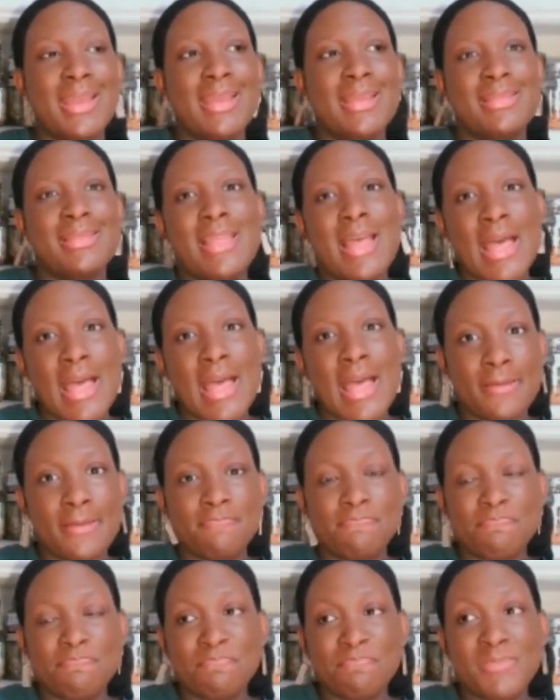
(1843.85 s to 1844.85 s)
that
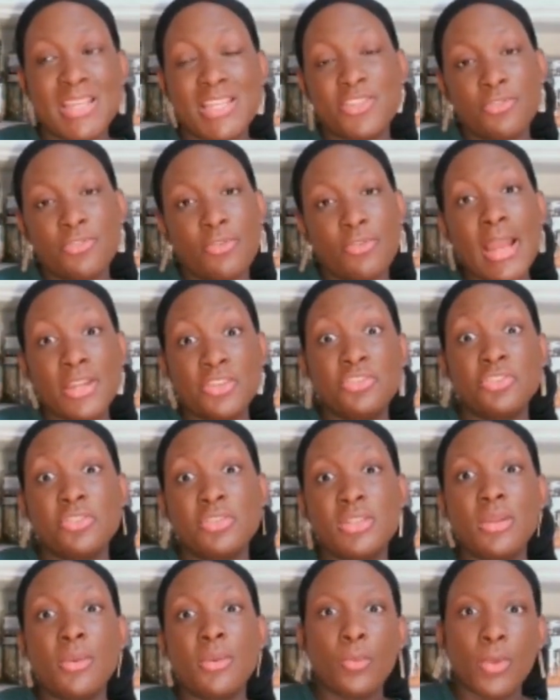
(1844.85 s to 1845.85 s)
is fractured
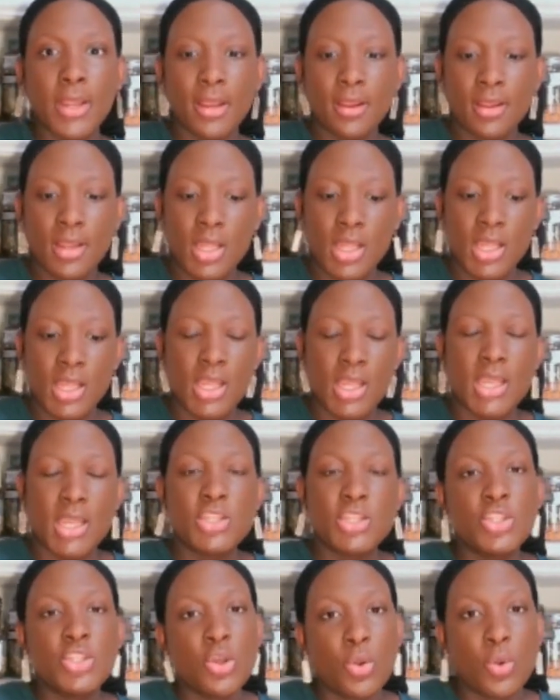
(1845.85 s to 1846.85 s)
somewhere. And
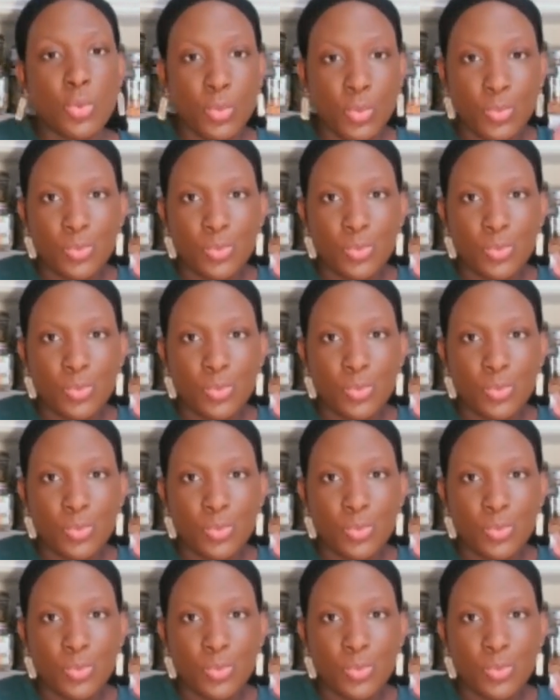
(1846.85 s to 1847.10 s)
so